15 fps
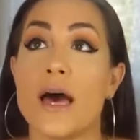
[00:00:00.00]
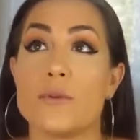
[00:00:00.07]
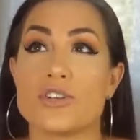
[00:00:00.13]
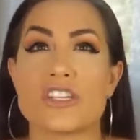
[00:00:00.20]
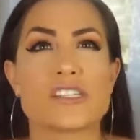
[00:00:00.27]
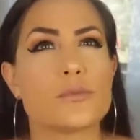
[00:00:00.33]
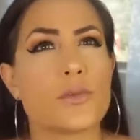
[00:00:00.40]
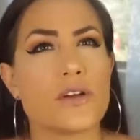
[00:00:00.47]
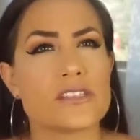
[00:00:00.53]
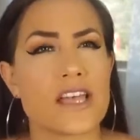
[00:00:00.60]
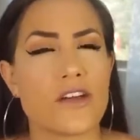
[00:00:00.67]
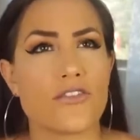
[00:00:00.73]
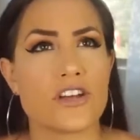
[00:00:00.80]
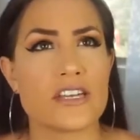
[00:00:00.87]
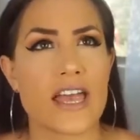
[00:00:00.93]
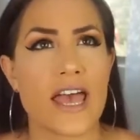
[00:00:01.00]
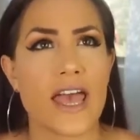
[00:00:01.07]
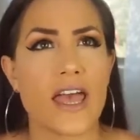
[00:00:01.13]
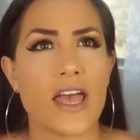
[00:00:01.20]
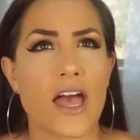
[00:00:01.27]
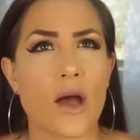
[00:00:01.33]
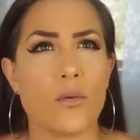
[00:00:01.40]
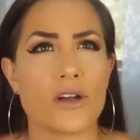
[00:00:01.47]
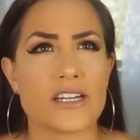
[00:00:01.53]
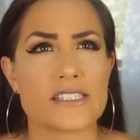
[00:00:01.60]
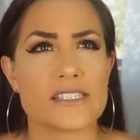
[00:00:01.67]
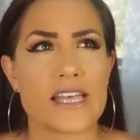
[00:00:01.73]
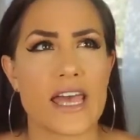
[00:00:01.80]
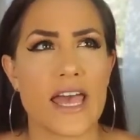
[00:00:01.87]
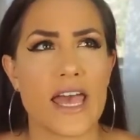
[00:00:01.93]
She doesn't post every day. I want to
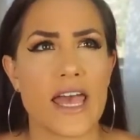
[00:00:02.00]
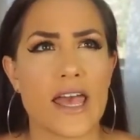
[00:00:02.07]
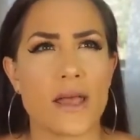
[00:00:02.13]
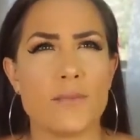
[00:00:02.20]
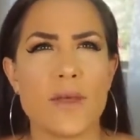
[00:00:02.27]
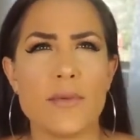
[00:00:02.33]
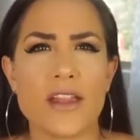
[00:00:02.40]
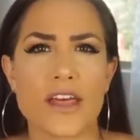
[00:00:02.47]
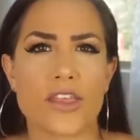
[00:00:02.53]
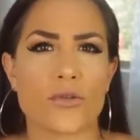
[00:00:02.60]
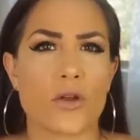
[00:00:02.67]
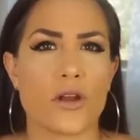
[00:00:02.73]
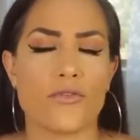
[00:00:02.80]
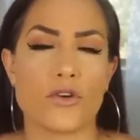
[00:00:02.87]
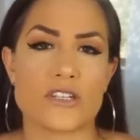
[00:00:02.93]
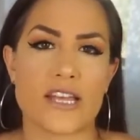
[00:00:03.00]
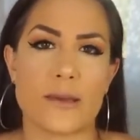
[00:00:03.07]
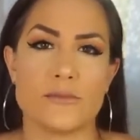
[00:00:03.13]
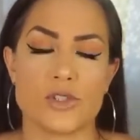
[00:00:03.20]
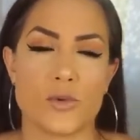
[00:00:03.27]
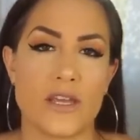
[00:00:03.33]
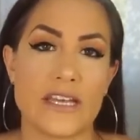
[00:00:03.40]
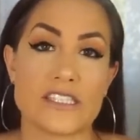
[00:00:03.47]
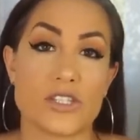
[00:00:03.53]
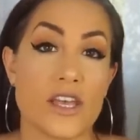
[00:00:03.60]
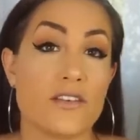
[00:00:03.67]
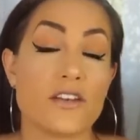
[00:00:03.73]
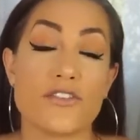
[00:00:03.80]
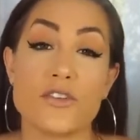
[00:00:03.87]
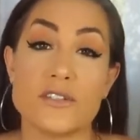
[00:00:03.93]
say maybe like 3 to 4 times a week. So
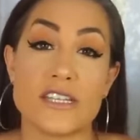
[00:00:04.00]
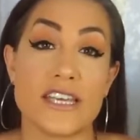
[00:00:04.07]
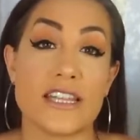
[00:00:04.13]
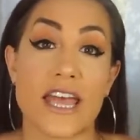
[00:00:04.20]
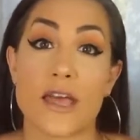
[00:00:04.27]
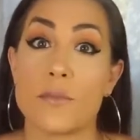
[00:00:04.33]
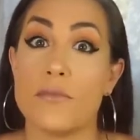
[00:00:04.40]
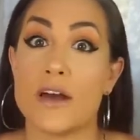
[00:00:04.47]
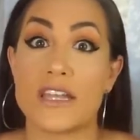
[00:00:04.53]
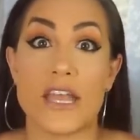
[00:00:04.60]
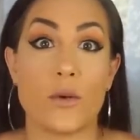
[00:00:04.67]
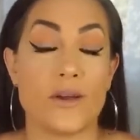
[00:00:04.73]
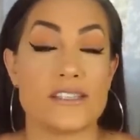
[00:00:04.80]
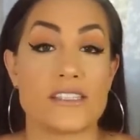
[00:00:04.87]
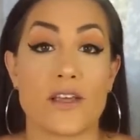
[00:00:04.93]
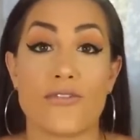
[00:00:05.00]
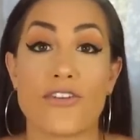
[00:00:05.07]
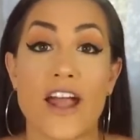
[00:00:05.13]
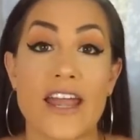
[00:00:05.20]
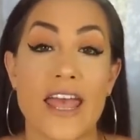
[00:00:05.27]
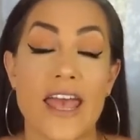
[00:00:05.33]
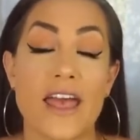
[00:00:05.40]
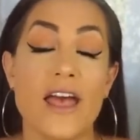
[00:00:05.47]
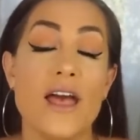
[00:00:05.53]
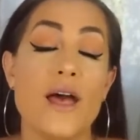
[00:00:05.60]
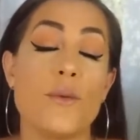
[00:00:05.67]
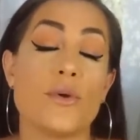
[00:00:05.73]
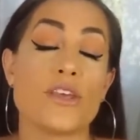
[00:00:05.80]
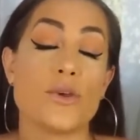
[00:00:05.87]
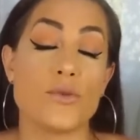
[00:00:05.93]
even if you did like Monday, Wednesday, Friday,
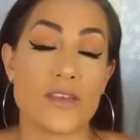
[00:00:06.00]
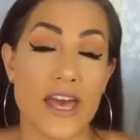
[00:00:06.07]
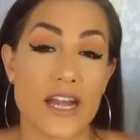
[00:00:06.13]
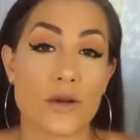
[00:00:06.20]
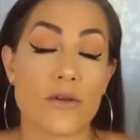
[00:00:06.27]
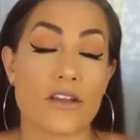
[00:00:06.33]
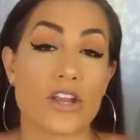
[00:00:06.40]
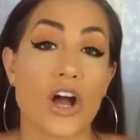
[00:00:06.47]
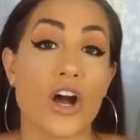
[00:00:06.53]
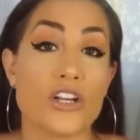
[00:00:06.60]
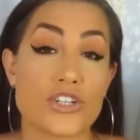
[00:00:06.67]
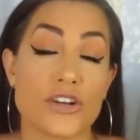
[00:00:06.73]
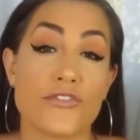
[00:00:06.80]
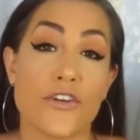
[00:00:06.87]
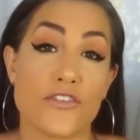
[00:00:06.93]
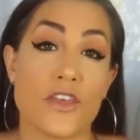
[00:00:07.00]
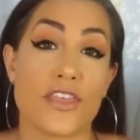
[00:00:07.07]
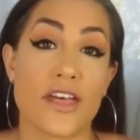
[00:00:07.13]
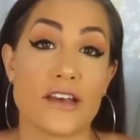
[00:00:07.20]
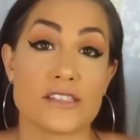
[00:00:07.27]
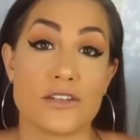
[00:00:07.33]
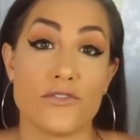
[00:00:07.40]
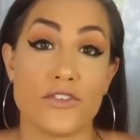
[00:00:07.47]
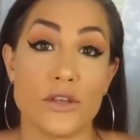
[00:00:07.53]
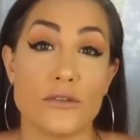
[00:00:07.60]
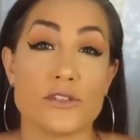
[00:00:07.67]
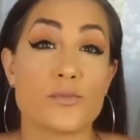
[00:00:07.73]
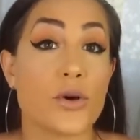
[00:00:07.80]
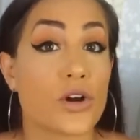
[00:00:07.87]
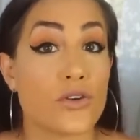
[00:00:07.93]
but you get around 150,000
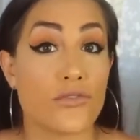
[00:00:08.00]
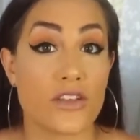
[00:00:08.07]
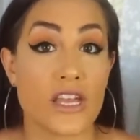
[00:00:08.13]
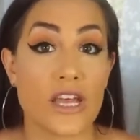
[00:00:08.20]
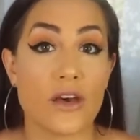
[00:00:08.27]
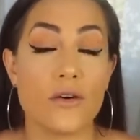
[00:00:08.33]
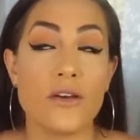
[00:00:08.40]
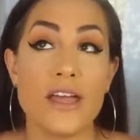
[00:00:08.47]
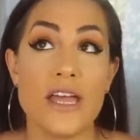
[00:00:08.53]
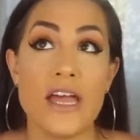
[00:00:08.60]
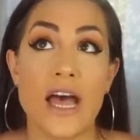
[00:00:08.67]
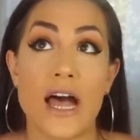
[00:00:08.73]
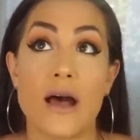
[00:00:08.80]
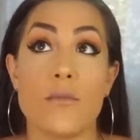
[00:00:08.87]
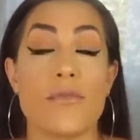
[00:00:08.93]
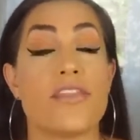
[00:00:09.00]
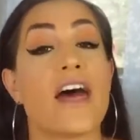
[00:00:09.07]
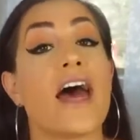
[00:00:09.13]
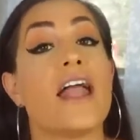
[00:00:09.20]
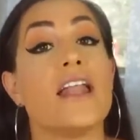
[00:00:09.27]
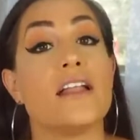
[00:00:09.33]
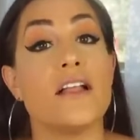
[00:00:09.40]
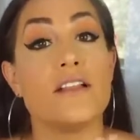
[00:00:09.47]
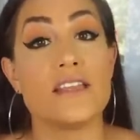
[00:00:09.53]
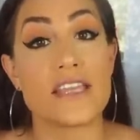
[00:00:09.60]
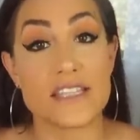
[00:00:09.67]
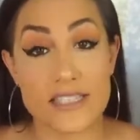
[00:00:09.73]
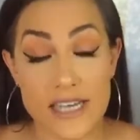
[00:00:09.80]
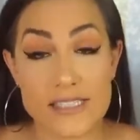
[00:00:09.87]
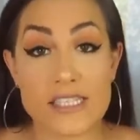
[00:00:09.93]
views per video, that
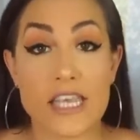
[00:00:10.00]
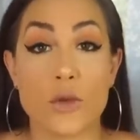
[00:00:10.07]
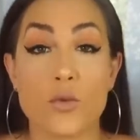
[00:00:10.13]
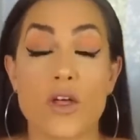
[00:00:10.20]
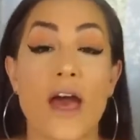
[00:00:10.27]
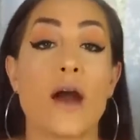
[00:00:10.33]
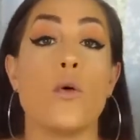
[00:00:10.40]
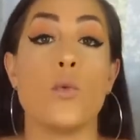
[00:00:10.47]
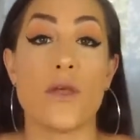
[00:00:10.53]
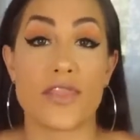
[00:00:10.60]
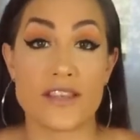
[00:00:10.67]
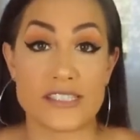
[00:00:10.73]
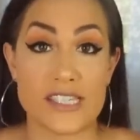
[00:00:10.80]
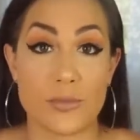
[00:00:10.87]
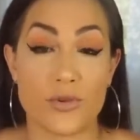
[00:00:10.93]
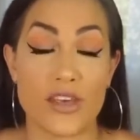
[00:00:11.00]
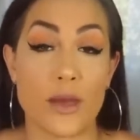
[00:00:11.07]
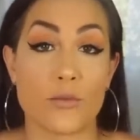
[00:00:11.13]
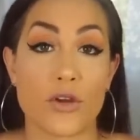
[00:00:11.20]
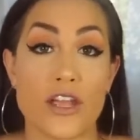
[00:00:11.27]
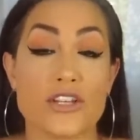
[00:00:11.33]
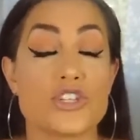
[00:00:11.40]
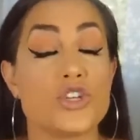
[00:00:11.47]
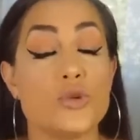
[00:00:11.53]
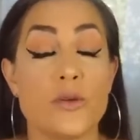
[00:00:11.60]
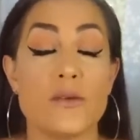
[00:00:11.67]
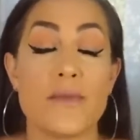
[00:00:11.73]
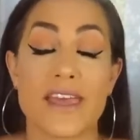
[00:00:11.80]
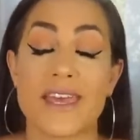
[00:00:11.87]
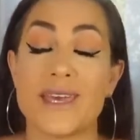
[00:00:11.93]
does equal out with the CPM rate to
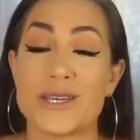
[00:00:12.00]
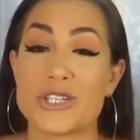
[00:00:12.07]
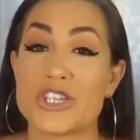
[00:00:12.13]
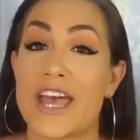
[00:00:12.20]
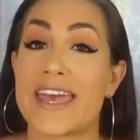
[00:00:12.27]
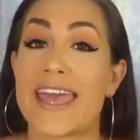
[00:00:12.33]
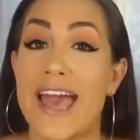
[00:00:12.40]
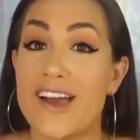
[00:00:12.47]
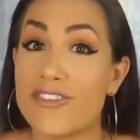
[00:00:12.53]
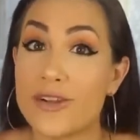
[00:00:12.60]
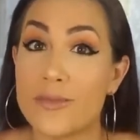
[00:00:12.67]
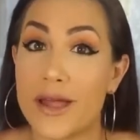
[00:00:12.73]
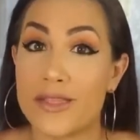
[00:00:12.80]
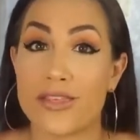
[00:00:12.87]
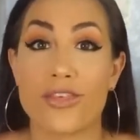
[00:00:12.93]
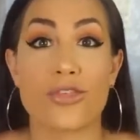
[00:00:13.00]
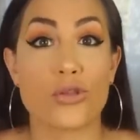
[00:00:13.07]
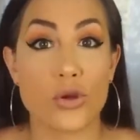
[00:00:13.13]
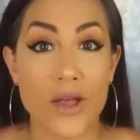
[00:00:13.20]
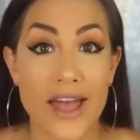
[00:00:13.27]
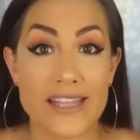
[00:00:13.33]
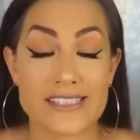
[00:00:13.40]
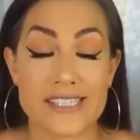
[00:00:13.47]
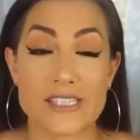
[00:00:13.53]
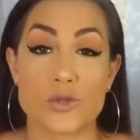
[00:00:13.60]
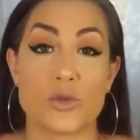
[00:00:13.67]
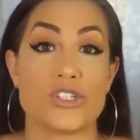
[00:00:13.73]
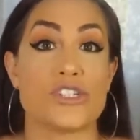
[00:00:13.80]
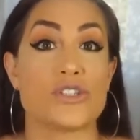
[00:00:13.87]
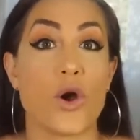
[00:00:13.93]
be making a check every month through AdSense,
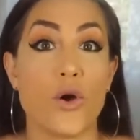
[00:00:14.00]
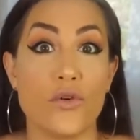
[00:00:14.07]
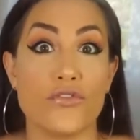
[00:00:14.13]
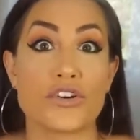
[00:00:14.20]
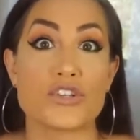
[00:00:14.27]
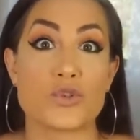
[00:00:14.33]
which is over